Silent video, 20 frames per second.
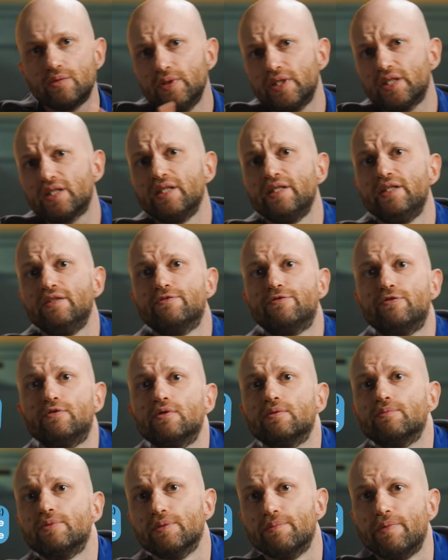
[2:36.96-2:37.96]
quickly
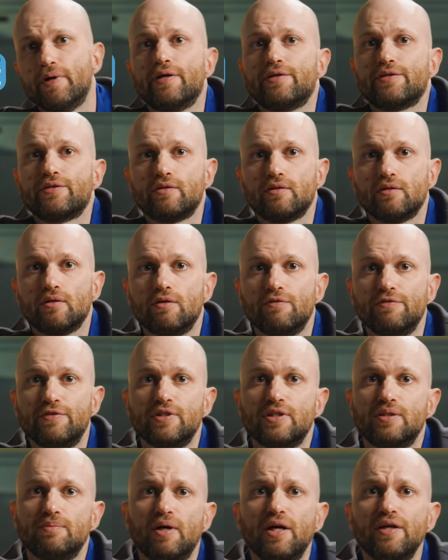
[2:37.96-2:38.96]
inform Roberto of
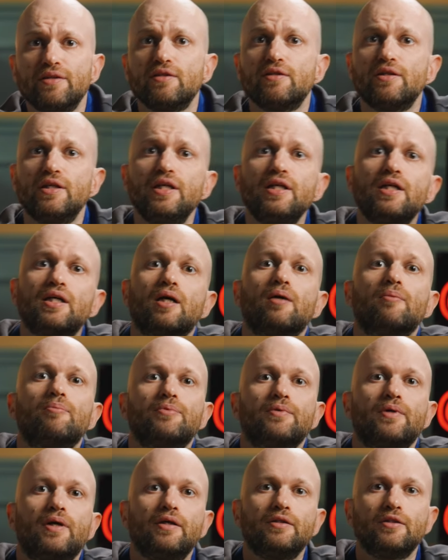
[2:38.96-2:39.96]
this minor hiccup
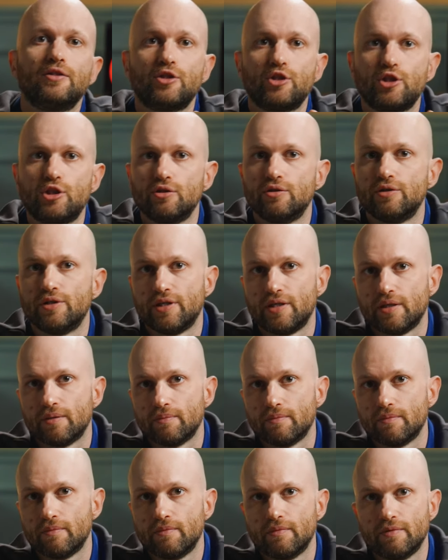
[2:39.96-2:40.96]
and assure
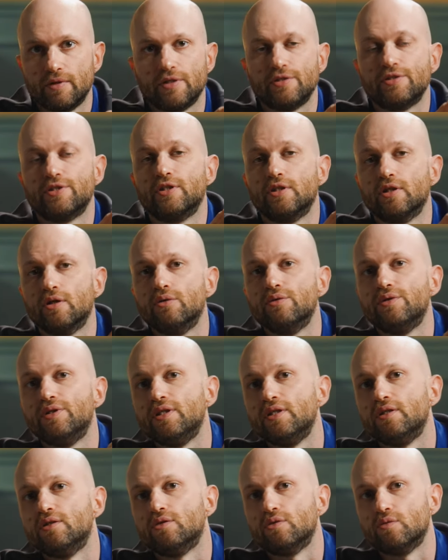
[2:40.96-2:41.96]
him there is no
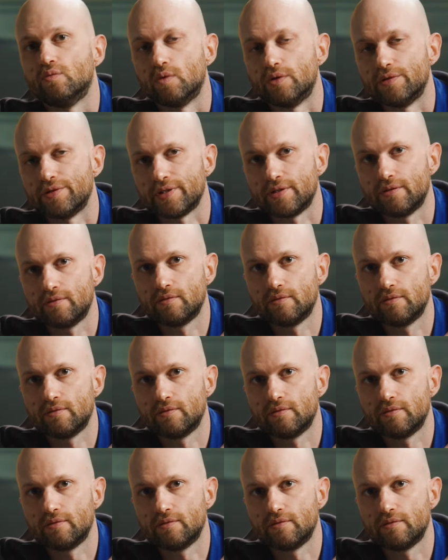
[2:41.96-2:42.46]
need to worry.